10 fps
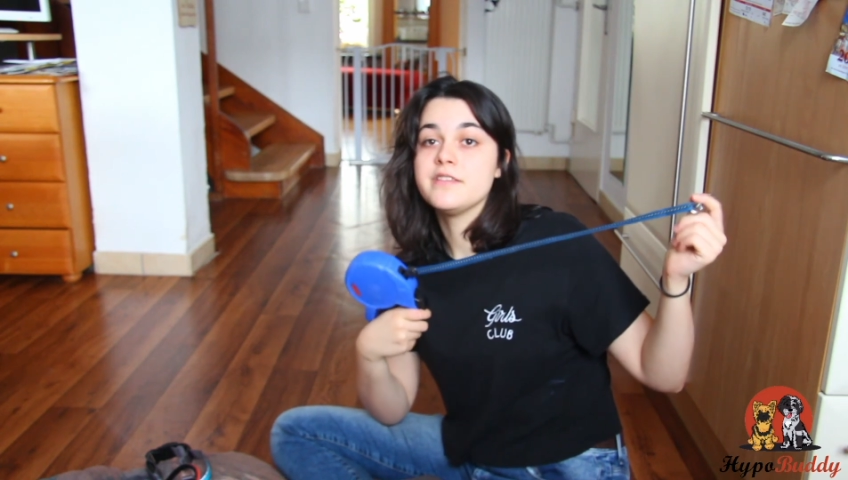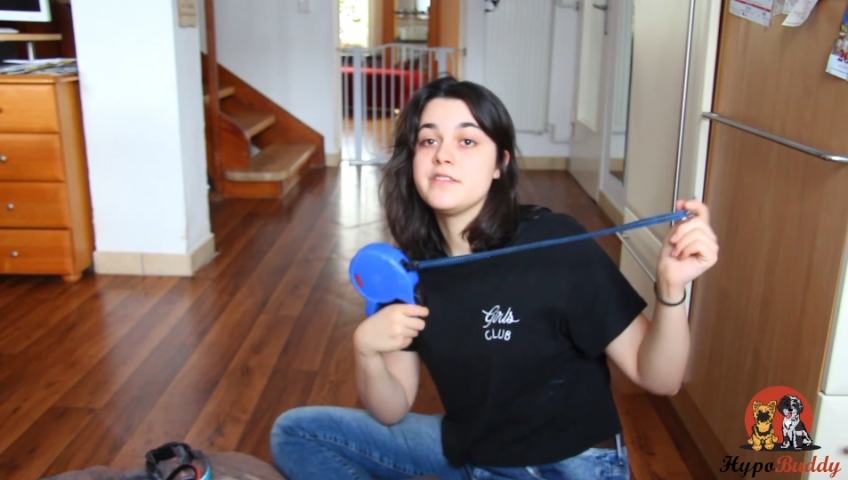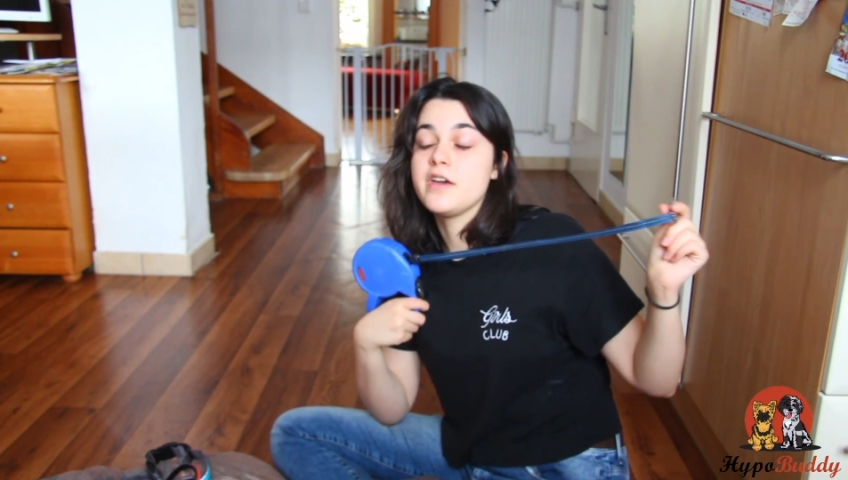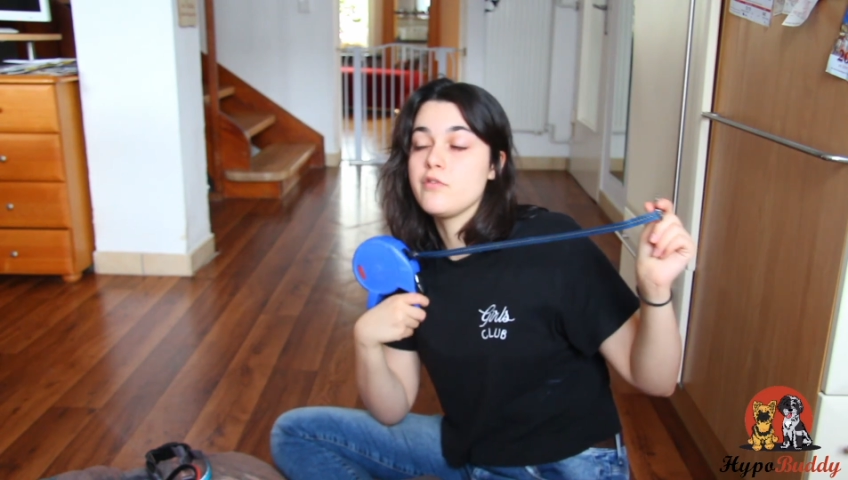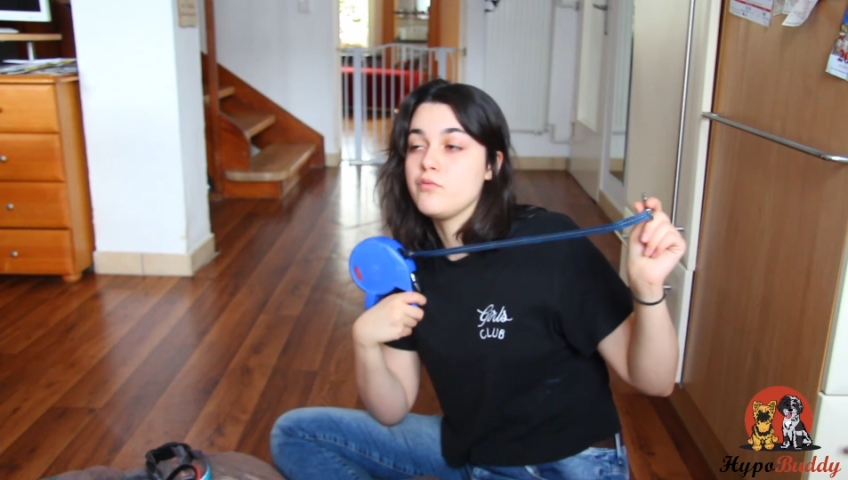
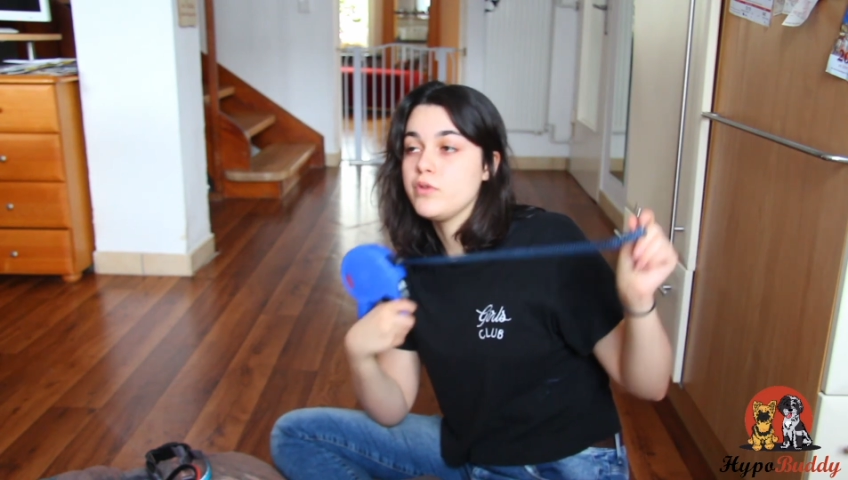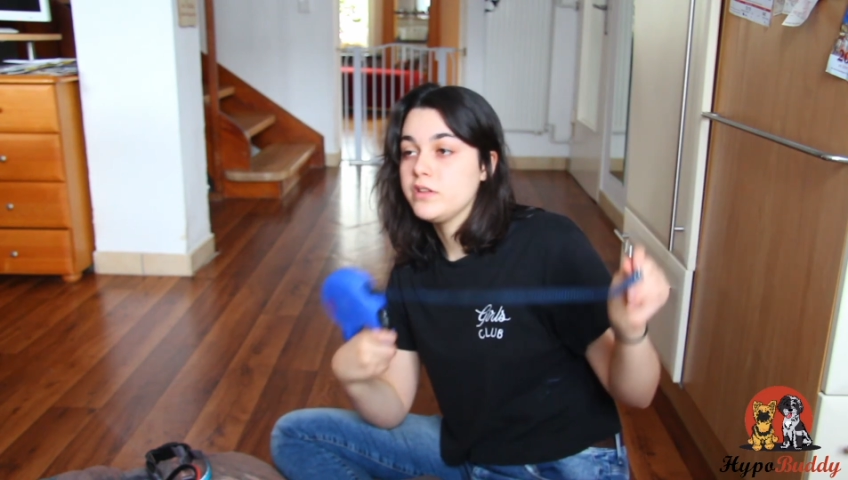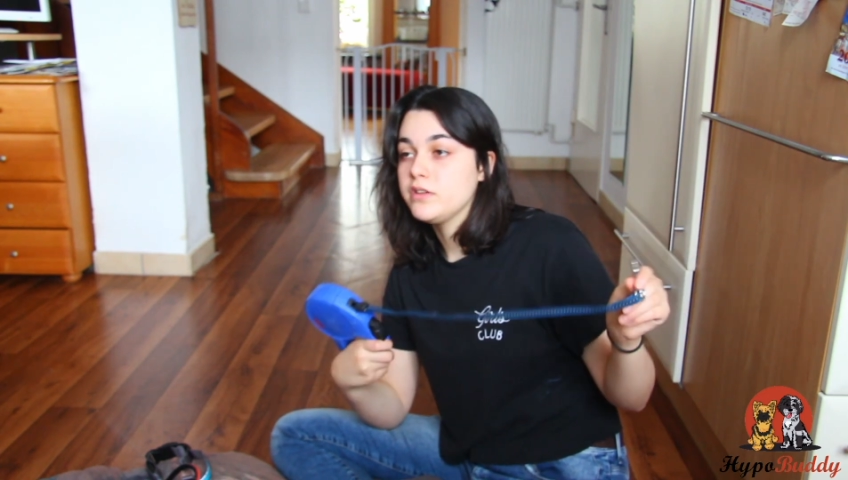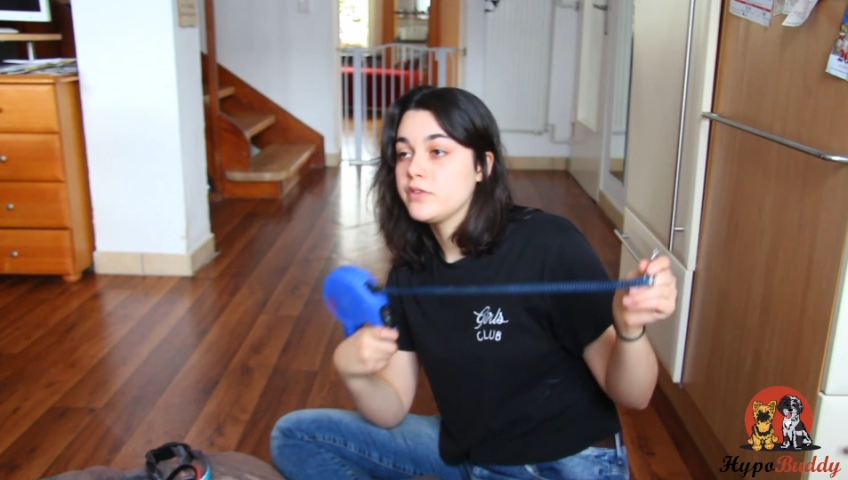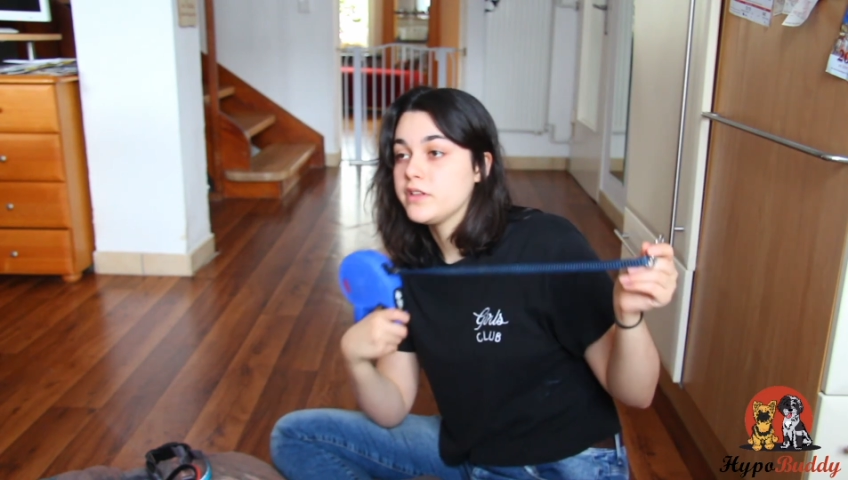They
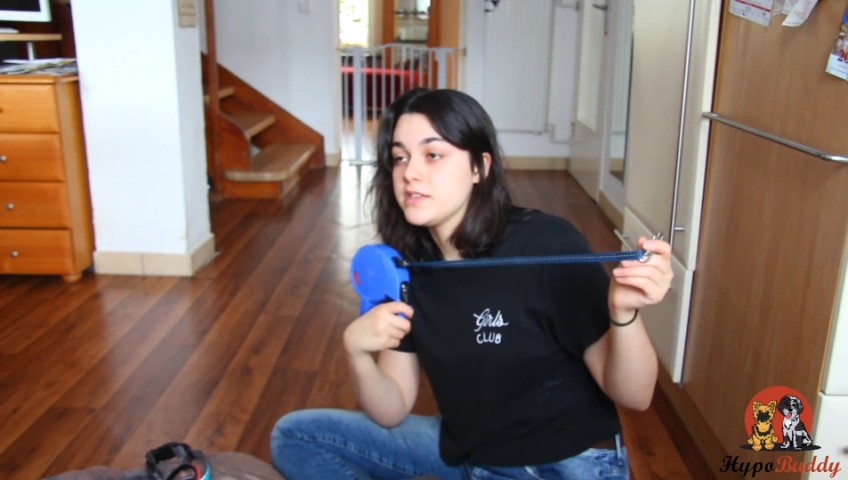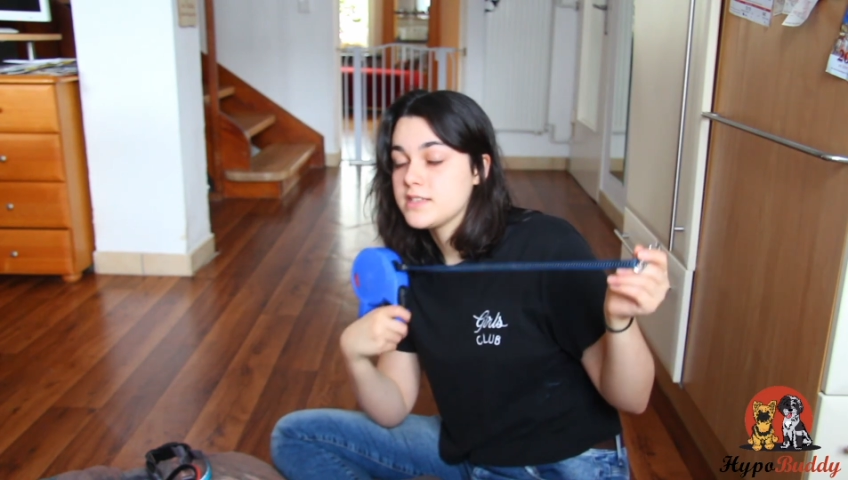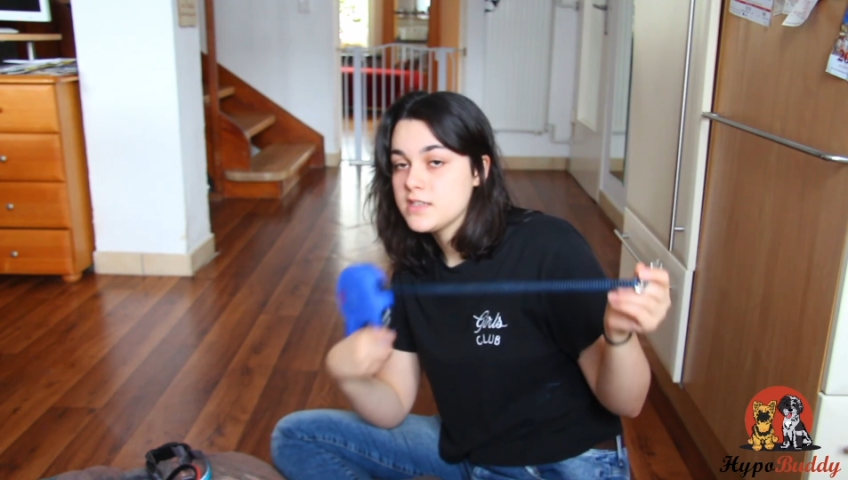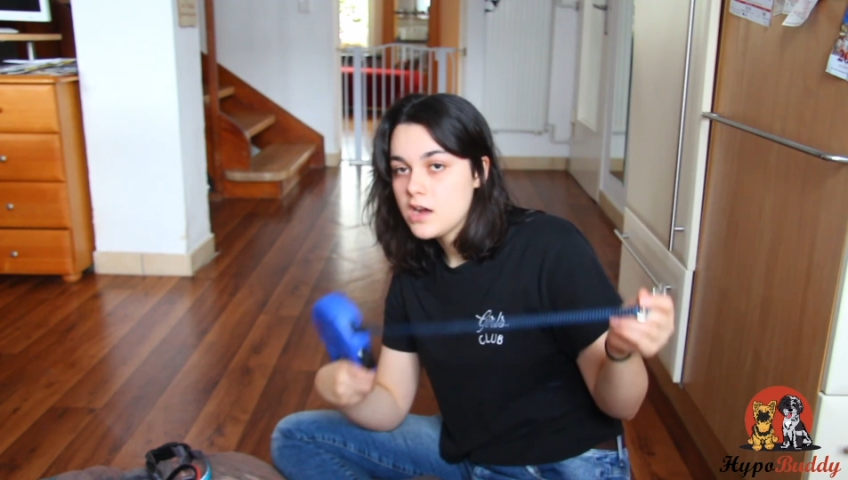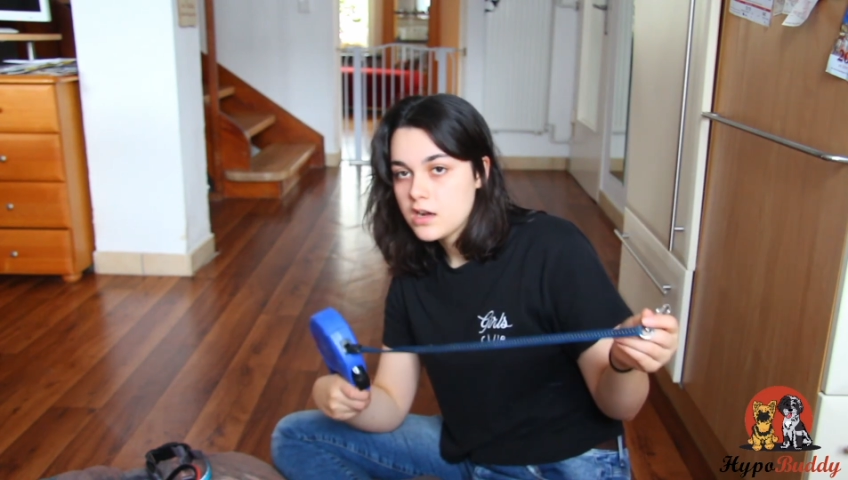really, really
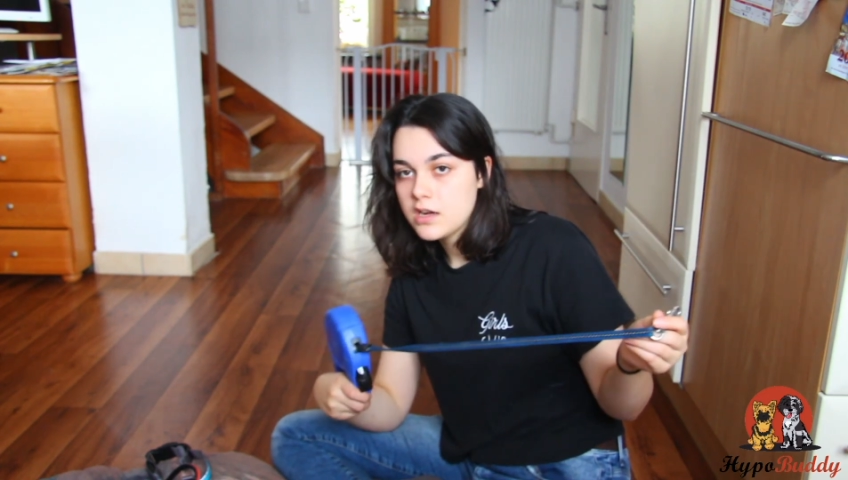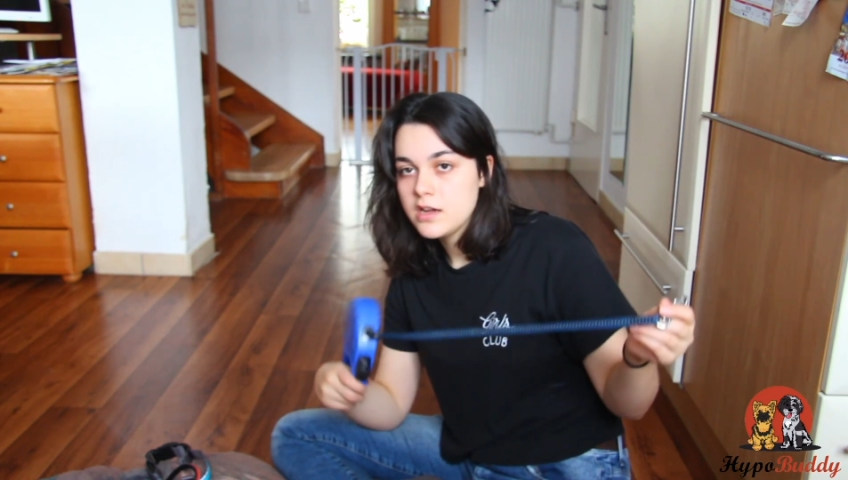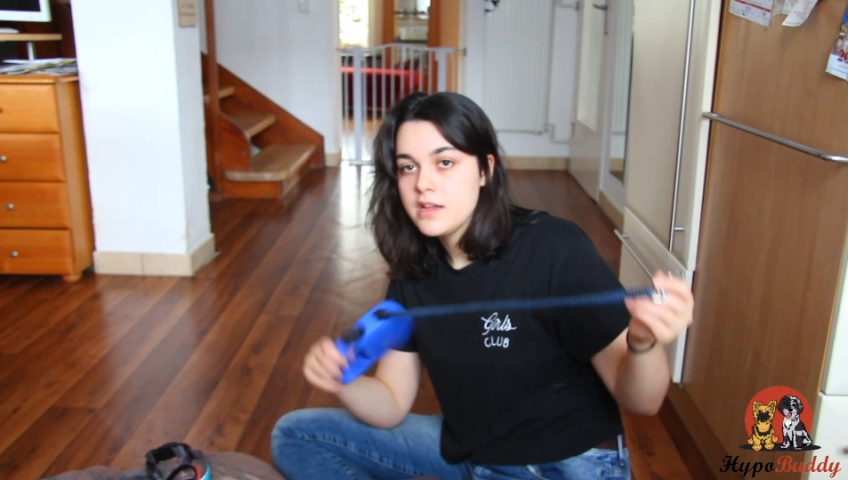suck.